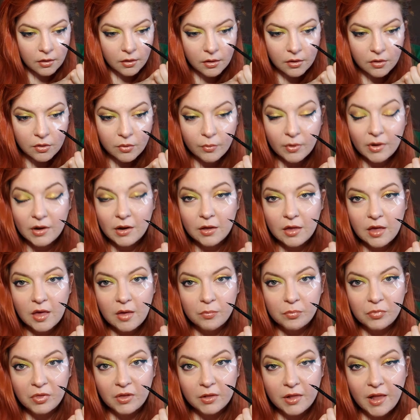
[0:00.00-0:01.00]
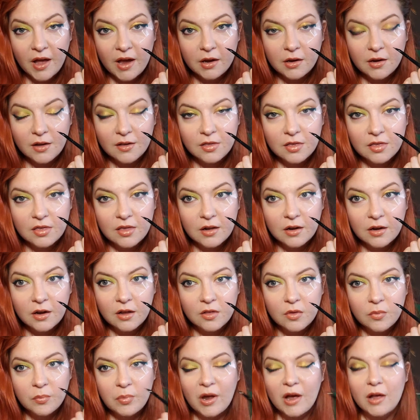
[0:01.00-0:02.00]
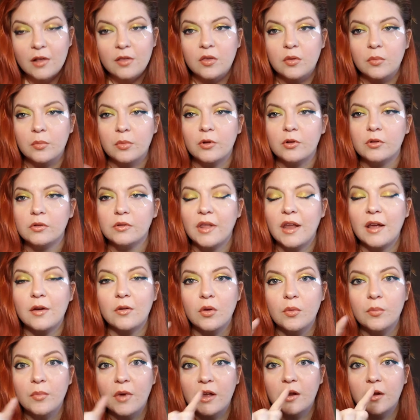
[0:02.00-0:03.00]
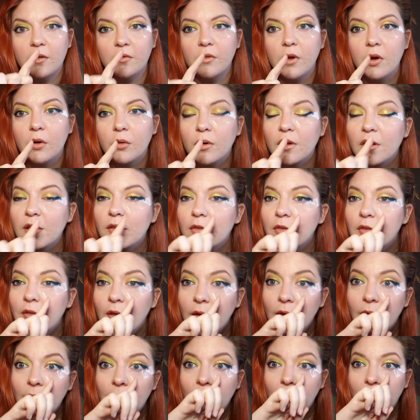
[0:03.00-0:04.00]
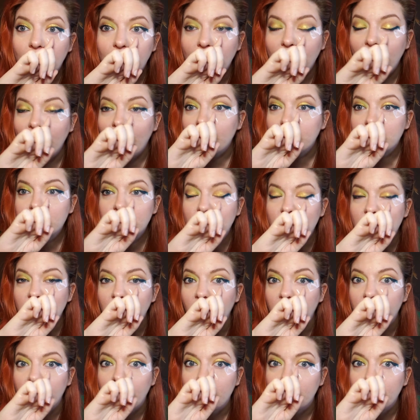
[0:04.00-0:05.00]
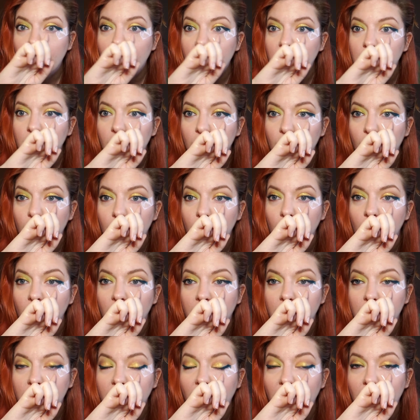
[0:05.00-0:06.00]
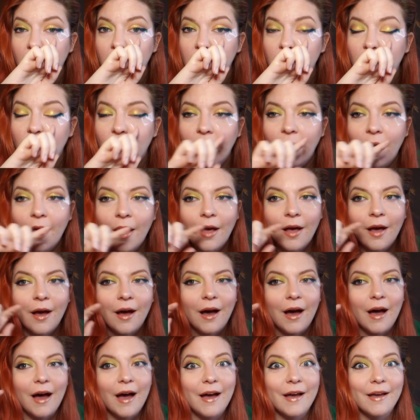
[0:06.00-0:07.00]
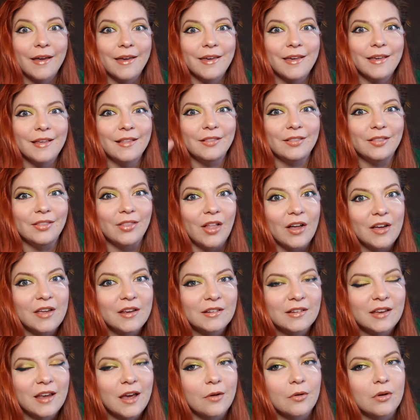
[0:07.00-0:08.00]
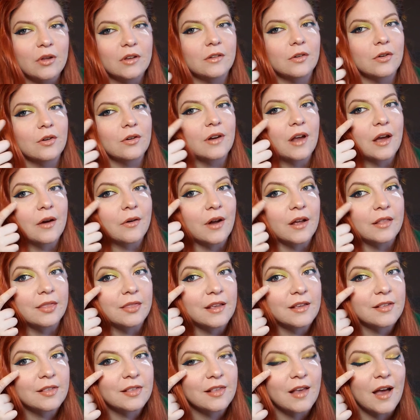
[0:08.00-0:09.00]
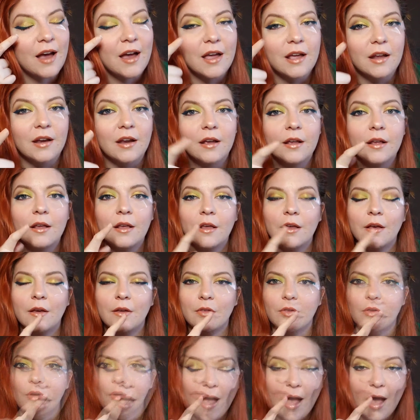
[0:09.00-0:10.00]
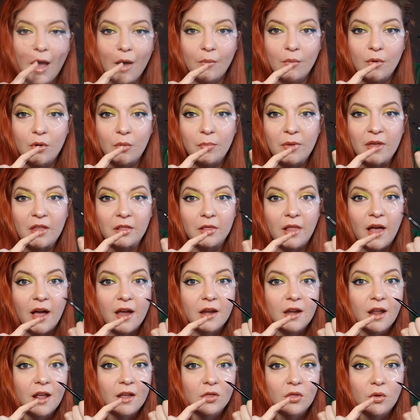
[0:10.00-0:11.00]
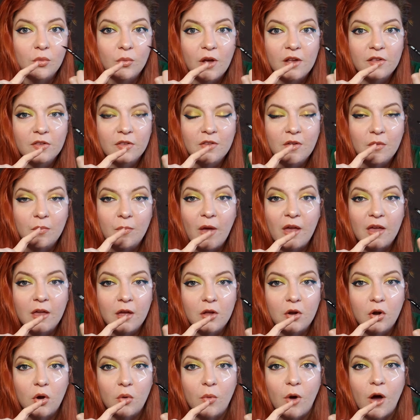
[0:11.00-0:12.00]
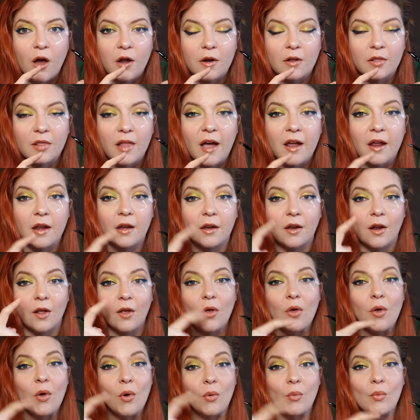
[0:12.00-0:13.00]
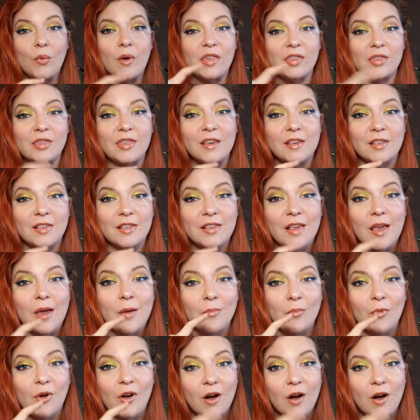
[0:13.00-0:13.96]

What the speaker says: And you want to keep the line as thin as possible. Now you might have noticed it actually got on my lower waterline. I liked how it turned out on this side, so I will be lining the rest of my inner waterline with this same